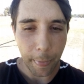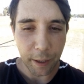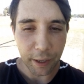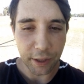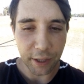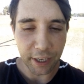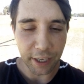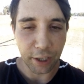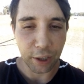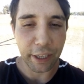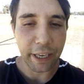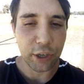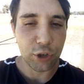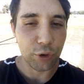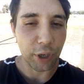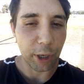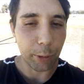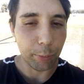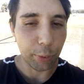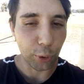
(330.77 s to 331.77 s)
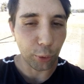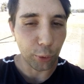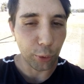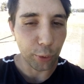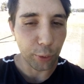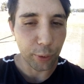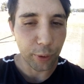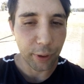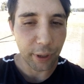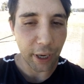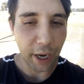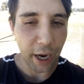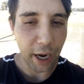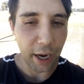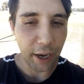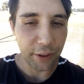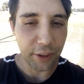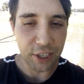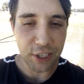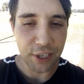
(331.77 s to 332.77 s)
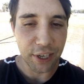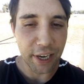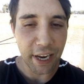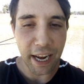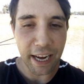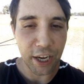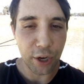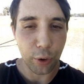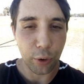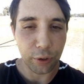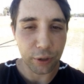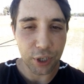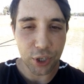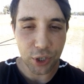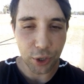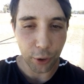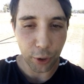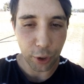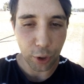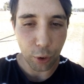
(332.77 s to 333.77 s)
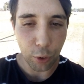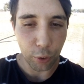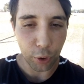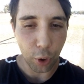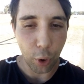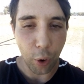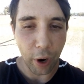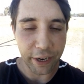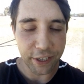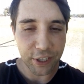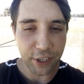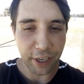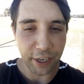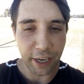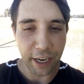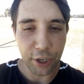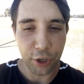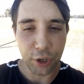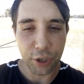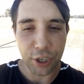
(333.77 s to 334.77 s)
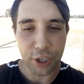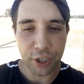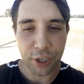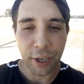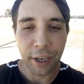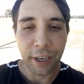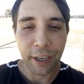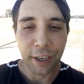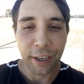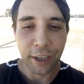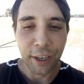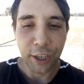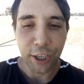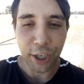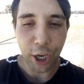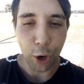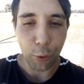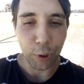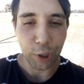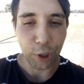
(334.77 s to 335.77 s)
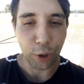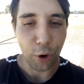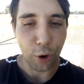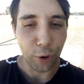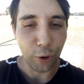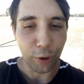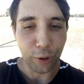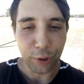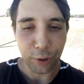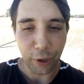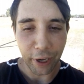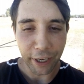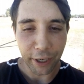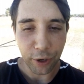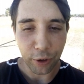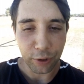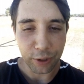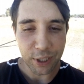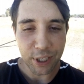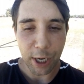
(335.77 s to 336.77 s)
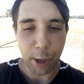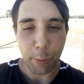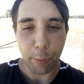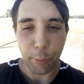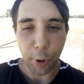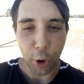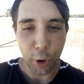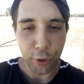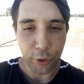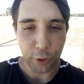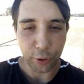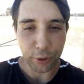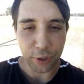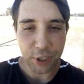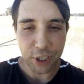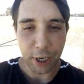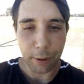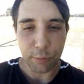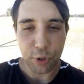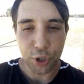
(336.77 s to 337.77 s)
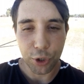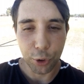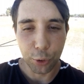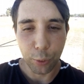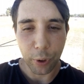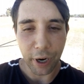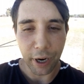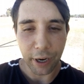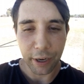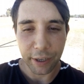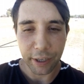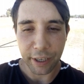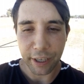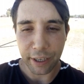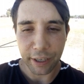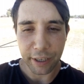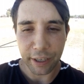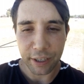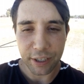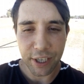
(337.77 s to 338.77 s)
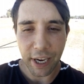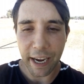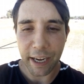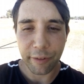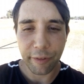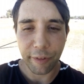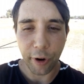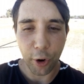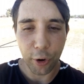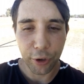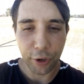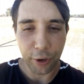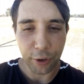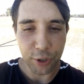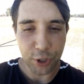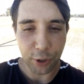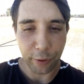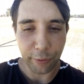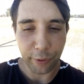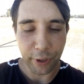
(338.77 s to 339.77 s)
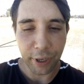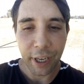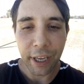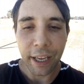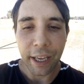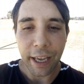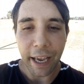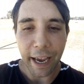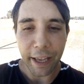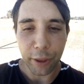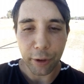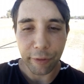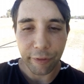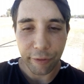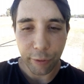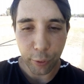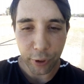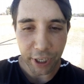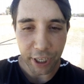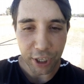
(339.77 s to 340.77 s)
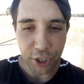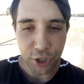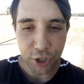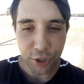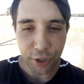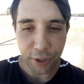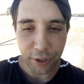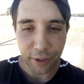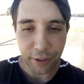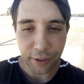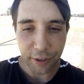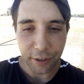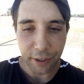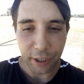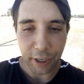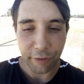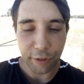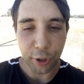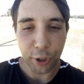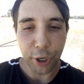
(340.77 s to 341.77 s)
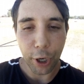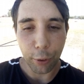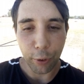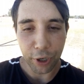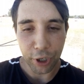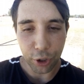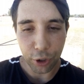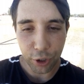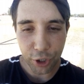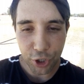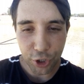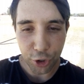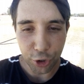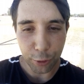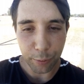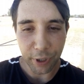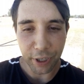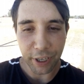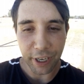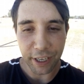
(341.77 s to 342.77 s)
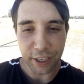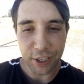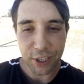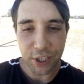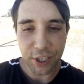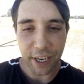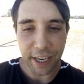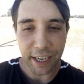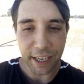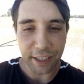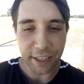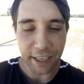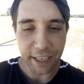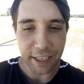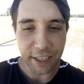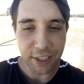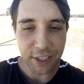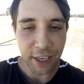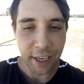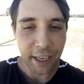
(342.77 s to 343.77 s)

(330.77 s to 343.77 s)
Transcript: electric blue, this neon so-called ice, and you just go along like on some boat on some tour and take photos of it. And the footage, if you go on YouTube and see these